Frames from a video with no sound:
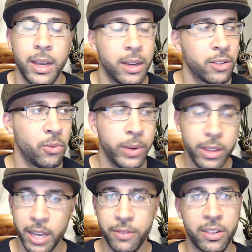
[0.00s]
So we
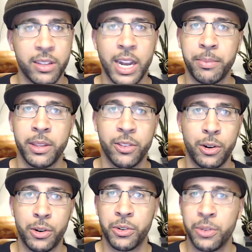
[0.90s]
just have to stop this
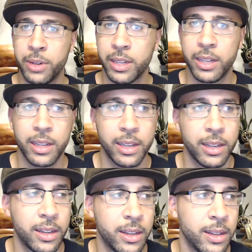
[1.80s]
whole,
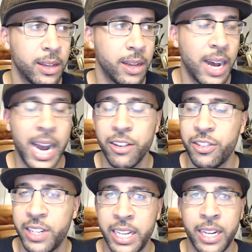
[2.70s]
I
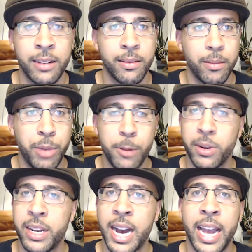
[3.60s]
understand people
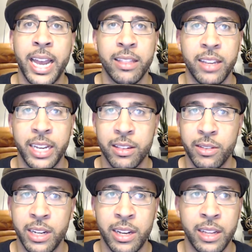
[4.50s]
die at the hands of
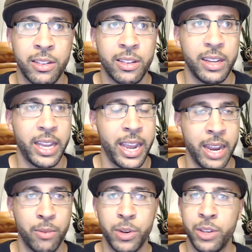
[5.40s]
guns,
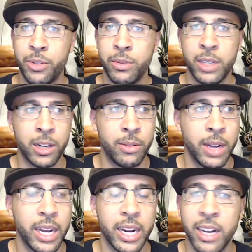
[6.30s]
and when
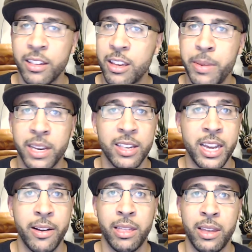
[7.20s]
guns can be a
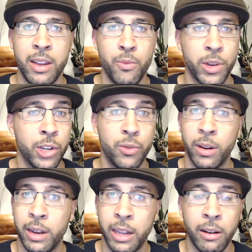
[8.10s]
scary thing when you
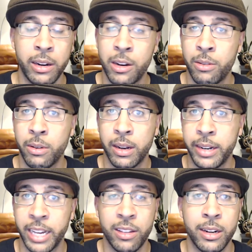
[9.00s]
literally know
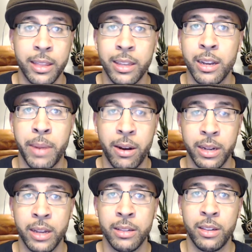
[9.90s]
next to nothing about
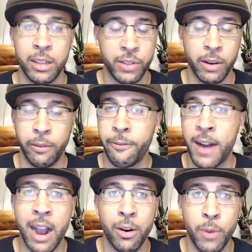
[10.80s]
guns and you've never
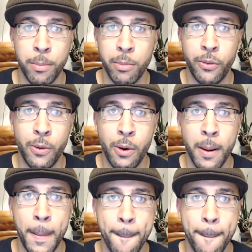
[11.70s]
fired a weapon before.